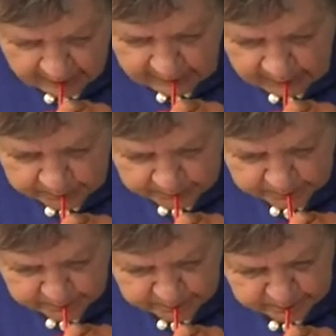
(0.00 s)

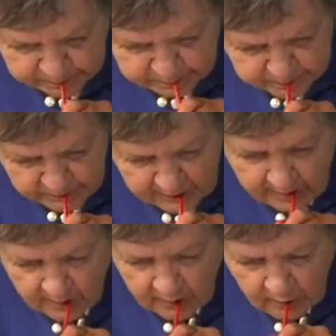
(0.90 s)

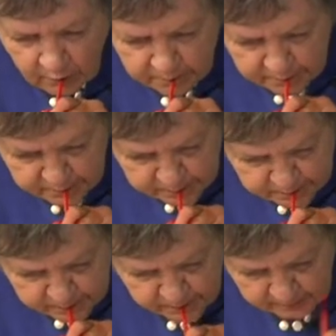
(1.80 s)

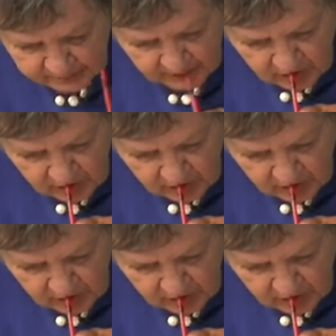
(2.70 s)
No one is speaking in this clip.